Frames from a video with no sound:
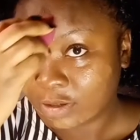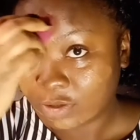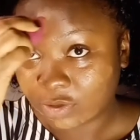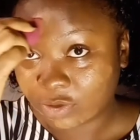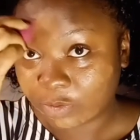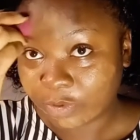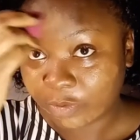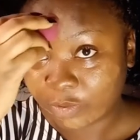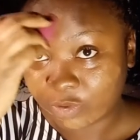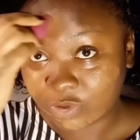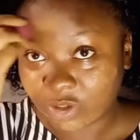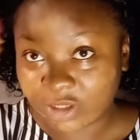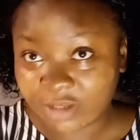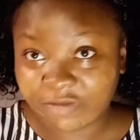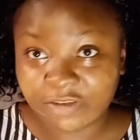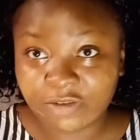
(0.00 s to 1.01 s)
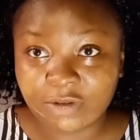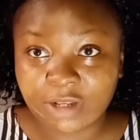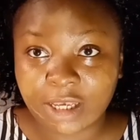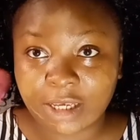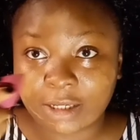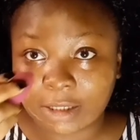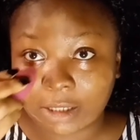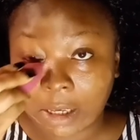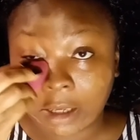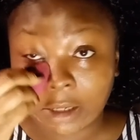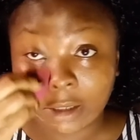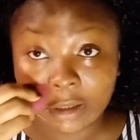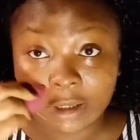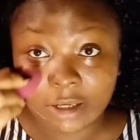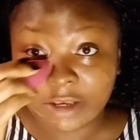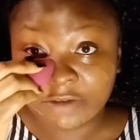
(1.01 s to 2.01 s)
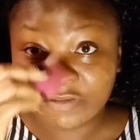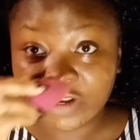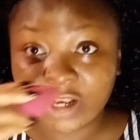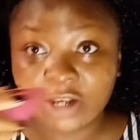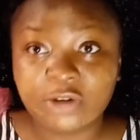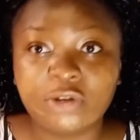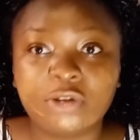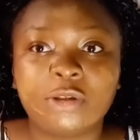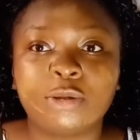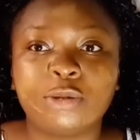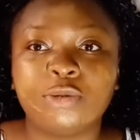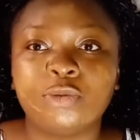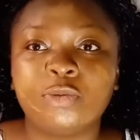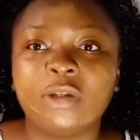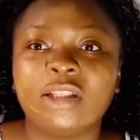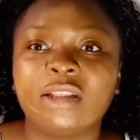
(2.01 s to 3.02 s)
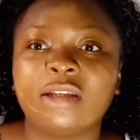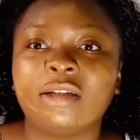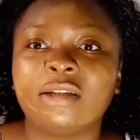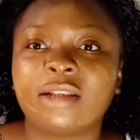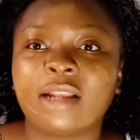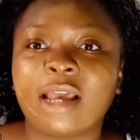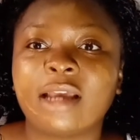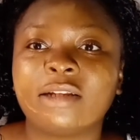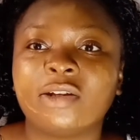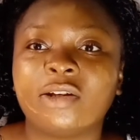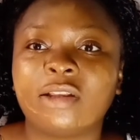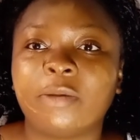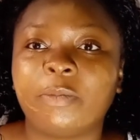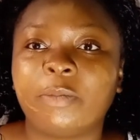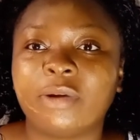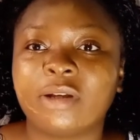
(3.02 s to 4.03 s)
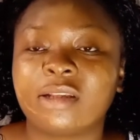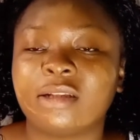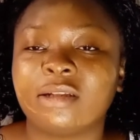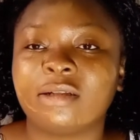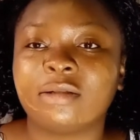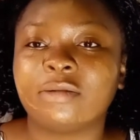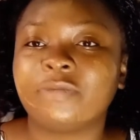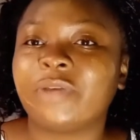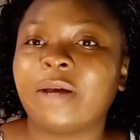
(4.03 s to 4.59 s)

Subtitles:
Some people just feel like if they're not doing things like the other person,